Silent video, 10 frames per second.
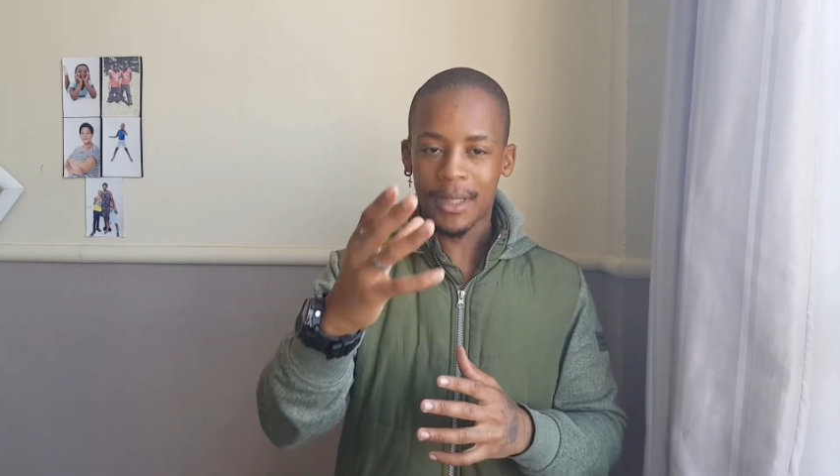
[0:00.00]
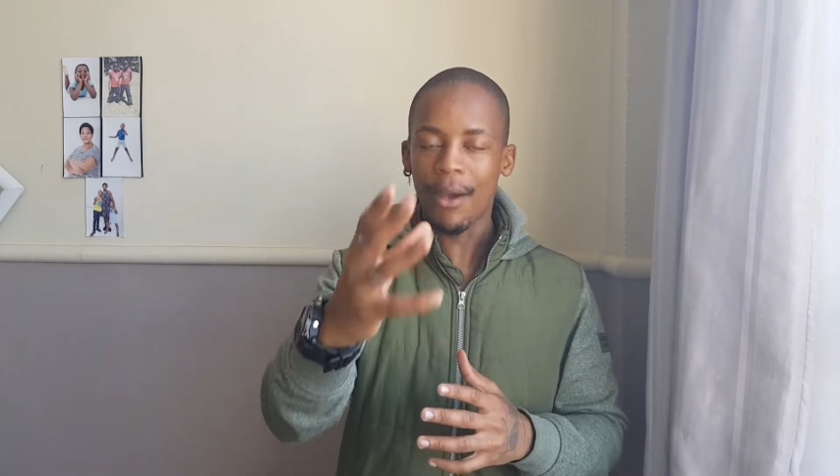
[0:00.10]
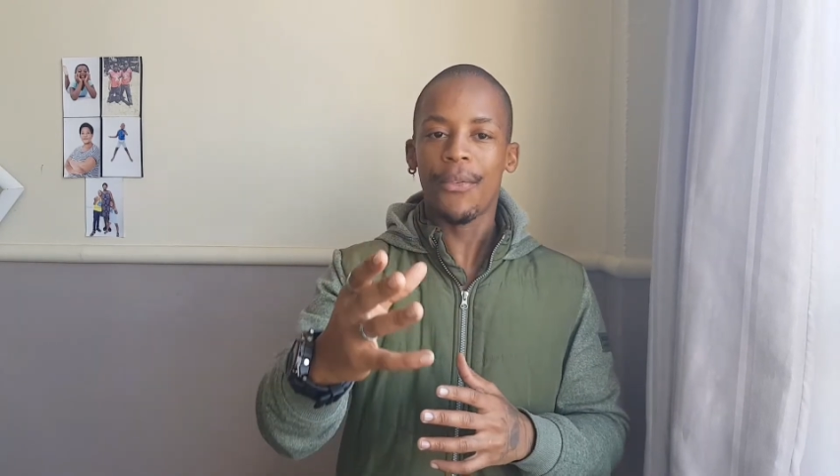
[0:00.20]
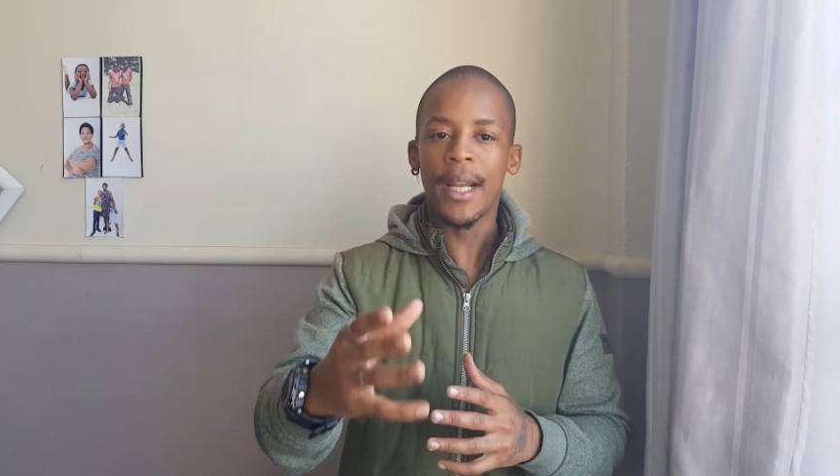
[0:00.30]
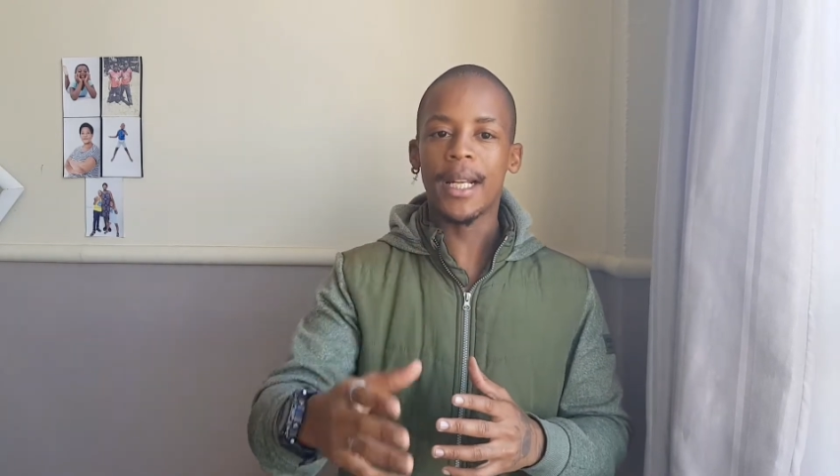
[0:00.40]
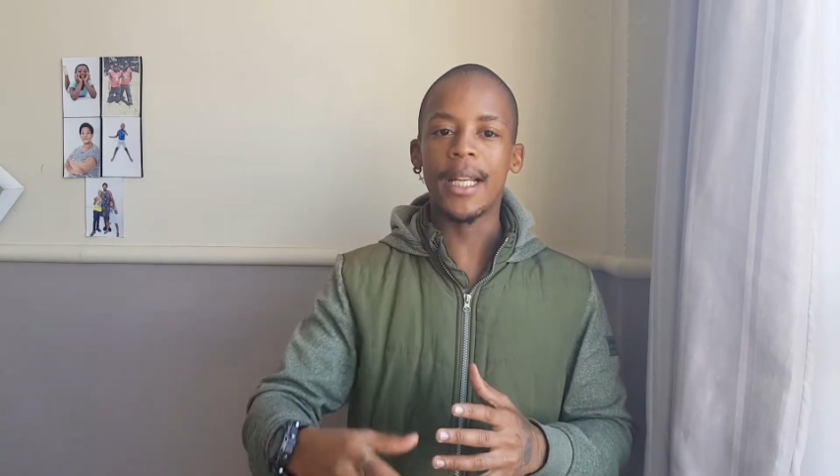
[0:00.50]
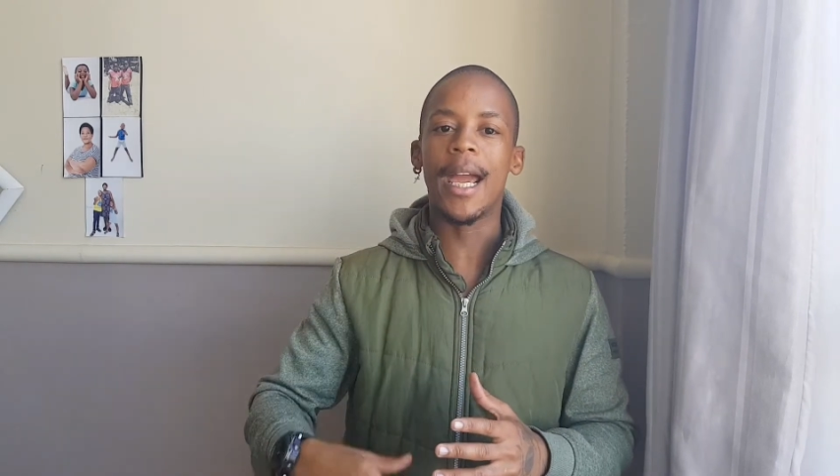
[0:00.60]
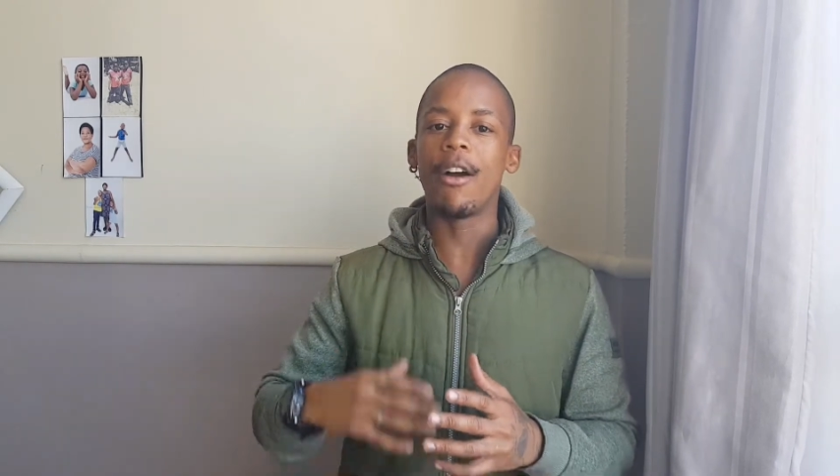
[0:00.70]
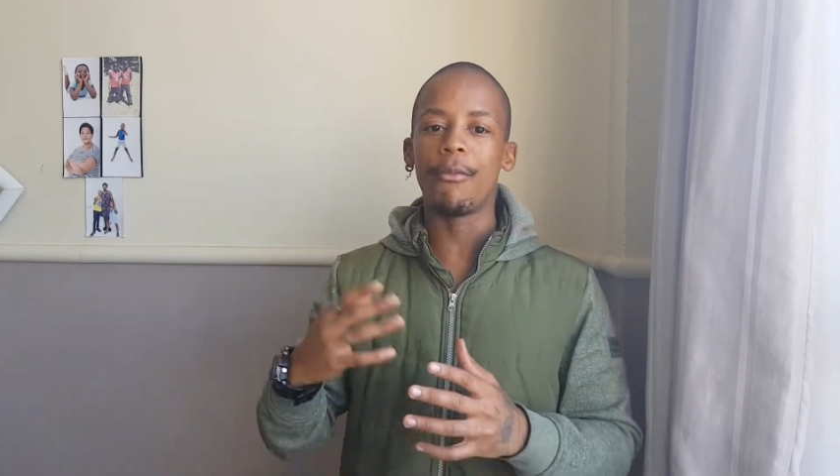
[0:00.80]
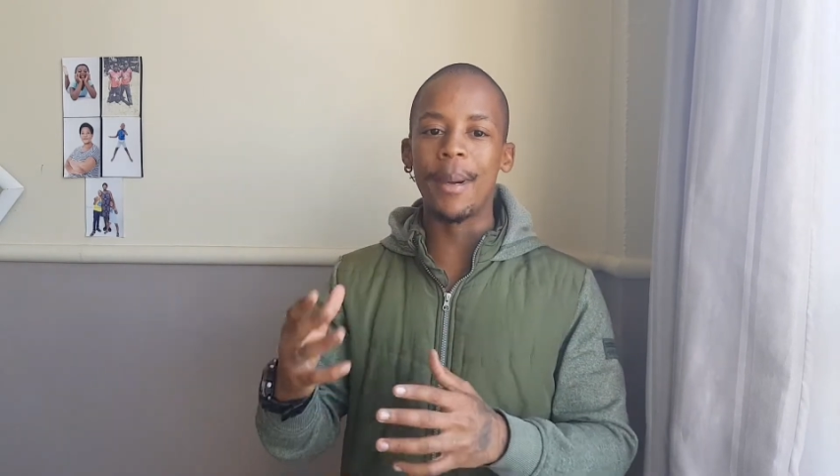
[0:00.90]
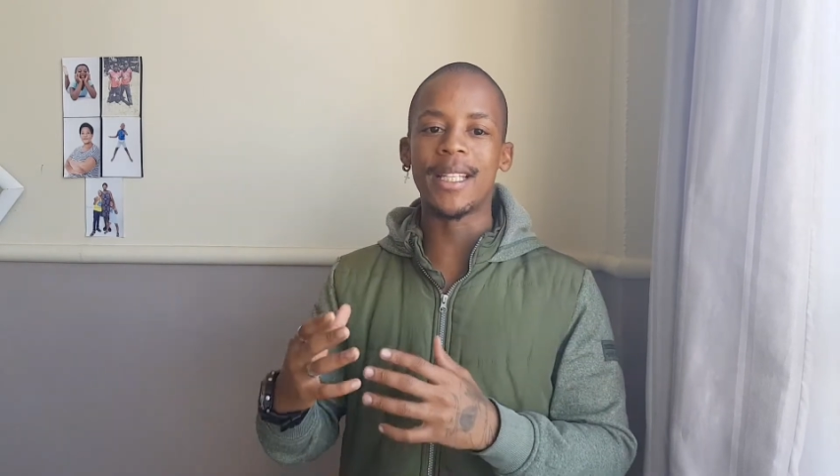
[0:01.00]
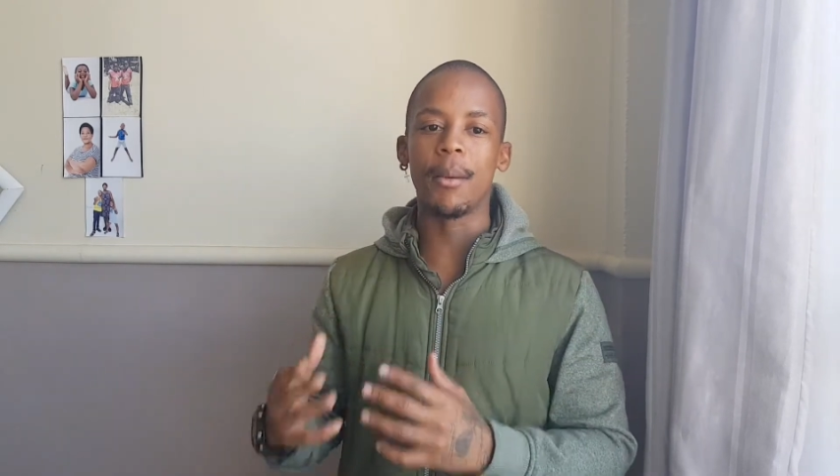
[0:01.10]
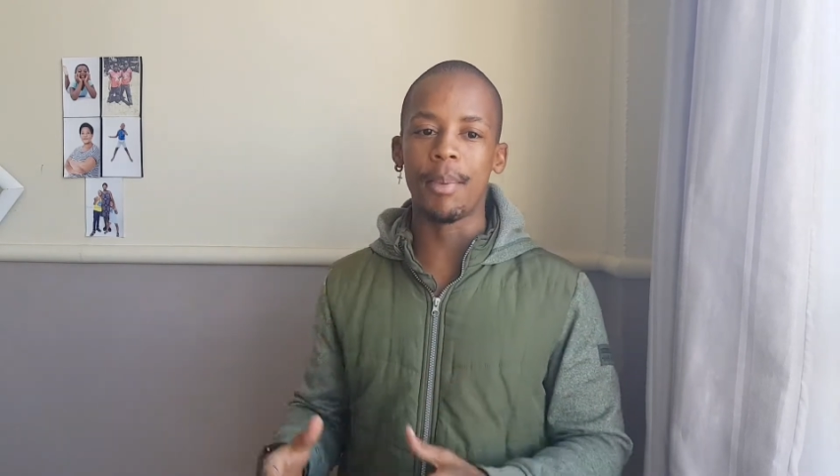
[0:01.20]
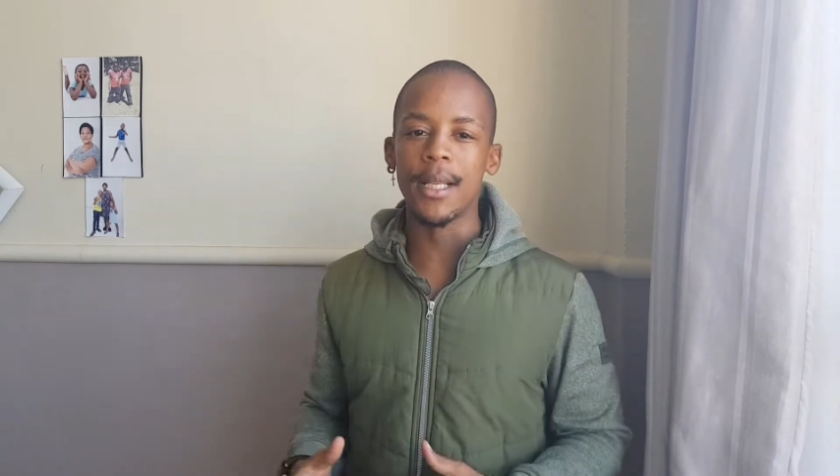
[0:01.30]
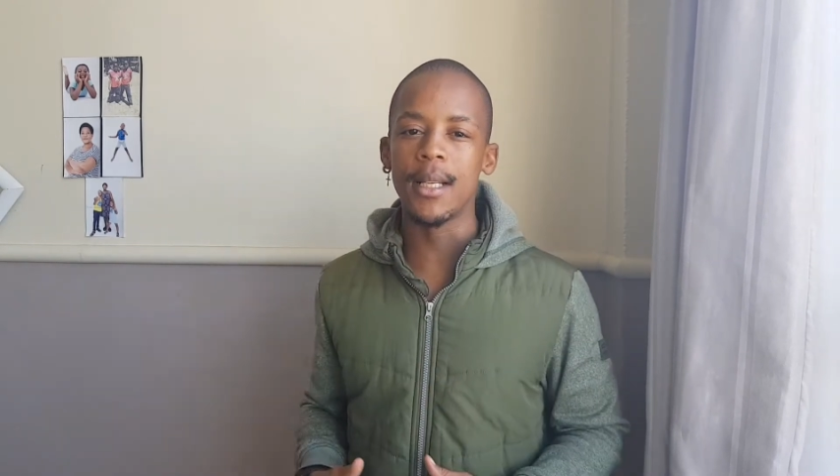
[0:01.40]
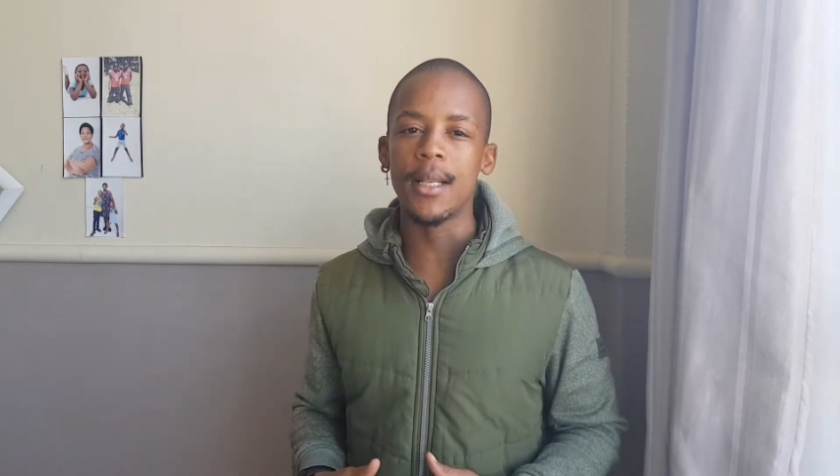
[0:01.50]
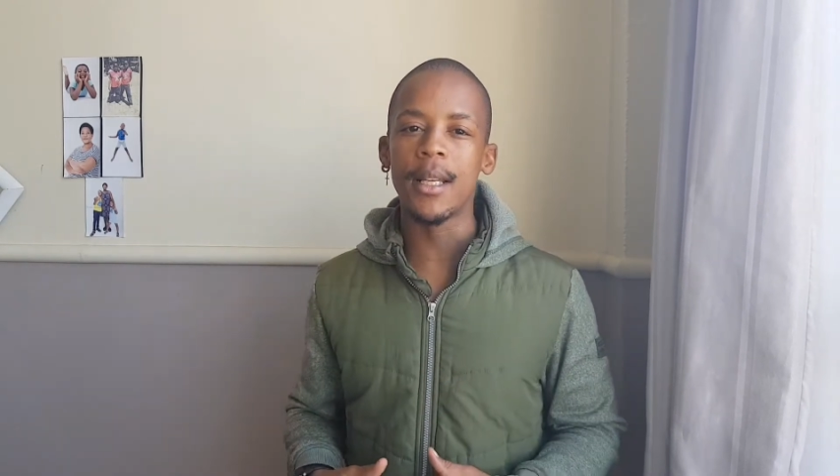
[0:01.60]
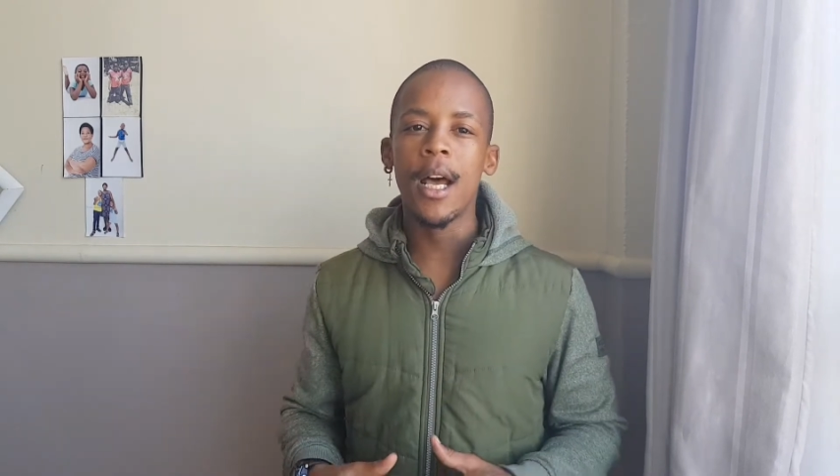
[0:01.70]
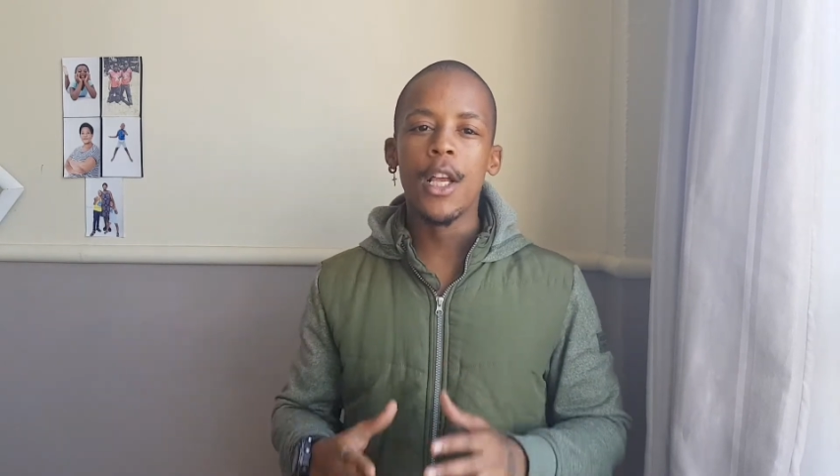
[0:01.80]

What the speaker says: definitely have better business.